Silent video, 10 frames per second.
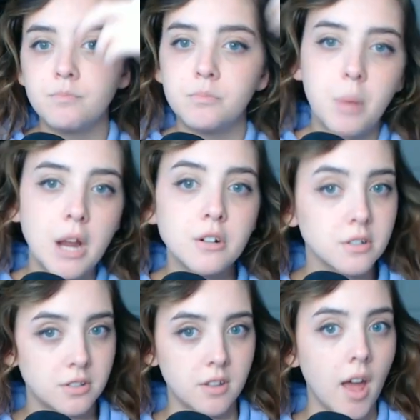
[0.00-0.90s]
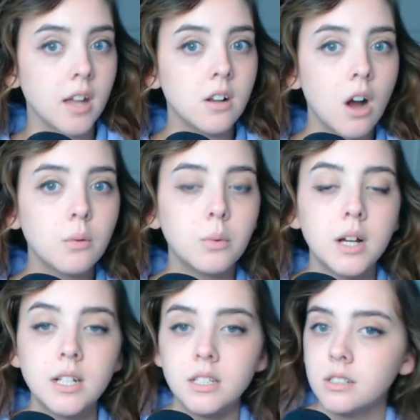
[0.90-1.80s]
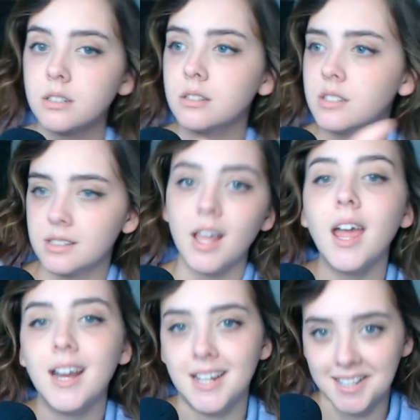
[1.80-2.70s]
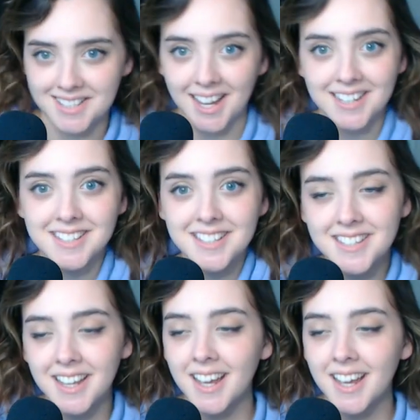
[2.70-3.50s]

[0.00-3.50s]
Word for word: parents say, not what society says.